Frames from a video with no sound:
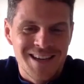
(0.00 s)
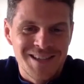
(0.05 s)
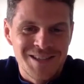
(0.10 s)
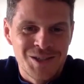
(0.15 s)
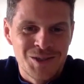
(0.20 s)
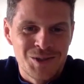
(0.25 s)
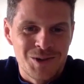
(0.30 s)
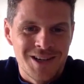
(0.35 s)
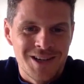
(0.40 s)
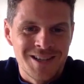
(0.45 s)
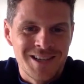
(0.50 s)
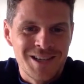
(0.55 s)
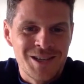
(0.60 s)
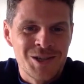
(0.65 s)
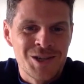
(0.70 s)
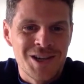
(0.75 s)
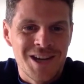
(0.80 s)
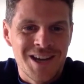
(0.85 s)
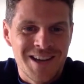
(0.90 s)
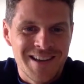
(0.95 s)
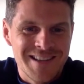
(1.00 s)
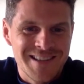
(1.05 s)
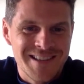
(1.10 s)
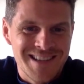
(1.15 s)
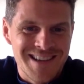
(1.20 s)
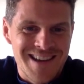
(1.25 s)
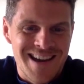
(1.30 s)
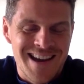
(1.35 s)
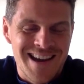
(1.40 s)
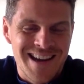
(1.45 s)
strictly shirt and
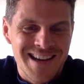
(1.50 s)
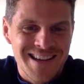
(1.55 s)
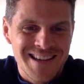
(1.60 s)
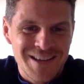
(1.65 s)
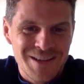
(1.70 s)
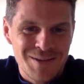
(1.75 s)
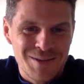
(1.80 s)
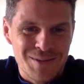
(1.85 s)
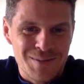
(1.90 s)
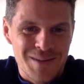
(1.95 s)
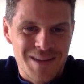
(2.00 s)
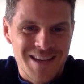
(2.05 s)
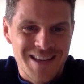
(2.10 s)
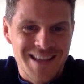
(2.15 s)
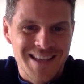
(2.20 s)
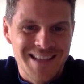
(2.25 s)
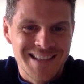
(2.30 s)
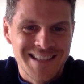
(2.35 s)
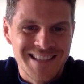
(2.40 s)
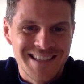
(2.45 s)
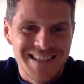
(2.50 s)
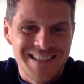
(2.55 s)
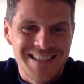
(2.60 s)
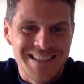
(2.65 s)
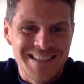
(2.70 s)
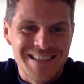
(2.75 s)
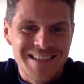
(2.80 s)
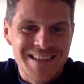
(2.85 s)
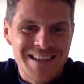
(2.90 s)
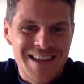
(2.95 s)
tie for me this
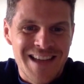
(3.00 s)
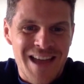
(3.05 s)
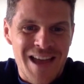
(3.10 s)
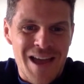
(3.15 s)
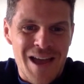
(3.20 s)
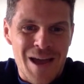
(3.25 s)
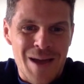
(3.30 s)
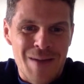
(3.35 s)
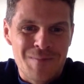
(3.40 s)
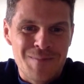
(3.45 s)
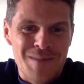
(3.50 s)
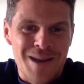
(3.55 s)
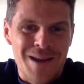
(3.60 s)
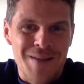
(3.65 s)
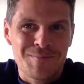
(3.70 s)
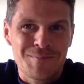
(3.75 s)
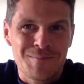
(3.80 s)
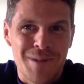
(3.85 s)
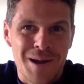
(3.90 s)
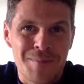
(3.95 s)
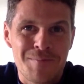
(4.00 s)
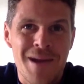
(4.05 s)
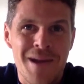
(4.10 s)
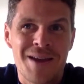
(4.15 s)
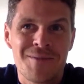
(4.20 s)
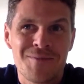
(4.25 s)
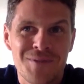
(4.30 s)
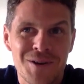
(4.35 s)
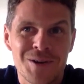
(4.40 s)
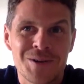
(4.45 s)
season. My
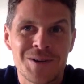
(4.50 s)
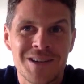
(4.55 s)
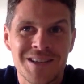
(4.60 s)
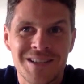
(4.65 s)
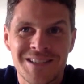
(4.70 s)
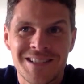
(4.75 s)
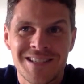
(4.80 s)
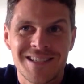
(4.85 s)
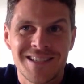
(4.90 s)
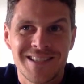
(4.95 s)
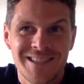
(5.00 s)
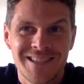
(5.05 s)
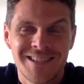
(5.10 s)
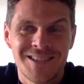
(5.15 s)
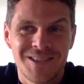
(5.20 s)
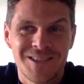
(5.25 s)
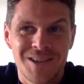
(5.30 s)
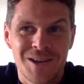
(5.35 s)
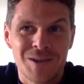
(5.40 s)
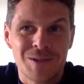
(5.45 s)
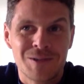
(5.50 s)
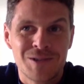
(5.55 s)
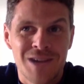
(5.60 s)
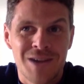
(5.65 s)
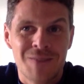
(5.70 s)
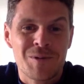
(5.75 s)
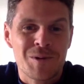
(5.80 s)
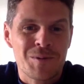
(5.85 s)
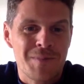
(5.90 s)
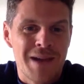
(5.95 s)
main focus is,
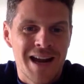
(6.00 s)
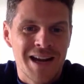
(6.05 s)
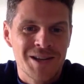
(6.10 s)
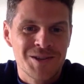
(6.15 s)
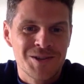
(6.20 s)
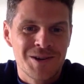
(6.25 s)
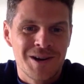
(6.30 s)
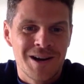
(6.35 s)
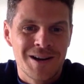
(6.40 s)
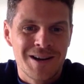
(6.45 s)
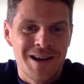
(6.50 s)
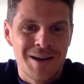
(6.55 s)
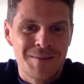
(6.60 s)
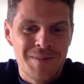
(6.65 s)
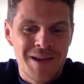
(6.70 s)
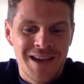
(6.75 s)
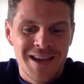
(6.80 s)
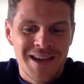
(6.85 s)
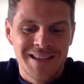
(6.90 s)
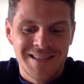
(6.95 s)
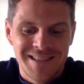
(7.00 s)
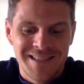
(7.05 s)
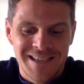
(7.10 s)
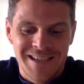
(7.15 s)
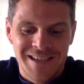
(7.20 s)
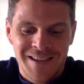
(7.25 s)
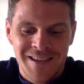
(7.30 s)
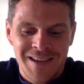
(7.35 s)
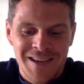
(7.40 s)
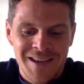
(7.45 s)
general manager. I'm here
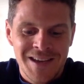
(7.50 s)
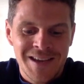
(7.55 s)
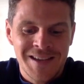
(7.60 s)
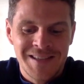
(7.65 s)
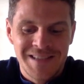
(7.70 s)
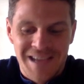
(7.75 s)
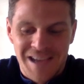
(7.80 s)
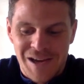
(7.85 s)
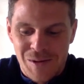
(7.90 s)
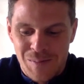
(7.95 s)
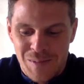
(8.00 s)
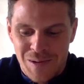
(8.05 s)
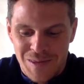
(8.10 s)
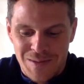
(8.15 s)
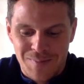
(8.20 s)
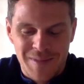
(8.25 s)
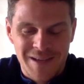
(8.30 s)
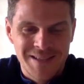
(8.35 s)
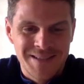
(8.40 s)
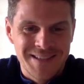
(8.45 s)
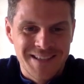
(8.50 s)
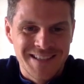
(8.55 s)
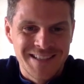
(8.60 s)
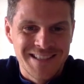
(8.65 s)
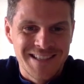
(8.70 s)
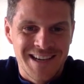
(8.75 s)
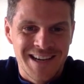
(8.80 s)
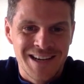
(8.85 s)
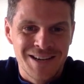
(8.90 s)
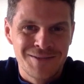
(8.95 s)
to help on the business
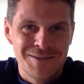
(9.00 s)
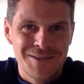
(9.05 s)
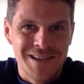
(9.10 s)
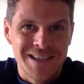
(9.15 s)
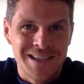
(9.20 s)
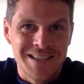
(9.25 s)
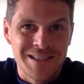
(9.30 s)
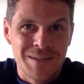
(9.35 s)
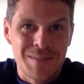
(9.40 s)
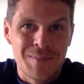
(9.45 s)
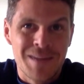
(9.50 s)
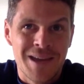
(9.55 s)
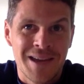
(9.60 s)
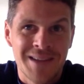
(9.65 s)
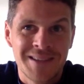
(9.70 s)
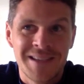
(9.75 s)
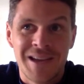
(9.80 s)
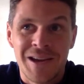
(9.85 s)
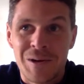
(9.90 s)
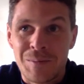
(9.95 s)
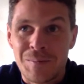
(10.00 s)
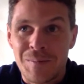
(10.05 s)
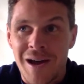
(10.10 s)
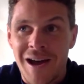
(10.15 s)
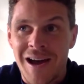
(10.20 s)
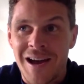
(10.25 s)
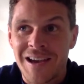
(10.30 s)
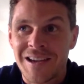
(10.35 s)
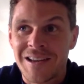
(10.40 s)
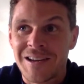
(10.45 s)
side of things. I'm here to help
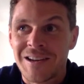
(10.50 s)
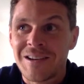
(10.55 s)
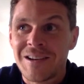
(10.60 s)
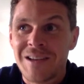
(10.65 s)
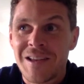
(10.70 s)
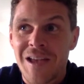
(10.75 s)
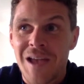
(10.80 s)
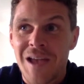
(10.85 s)
Martin.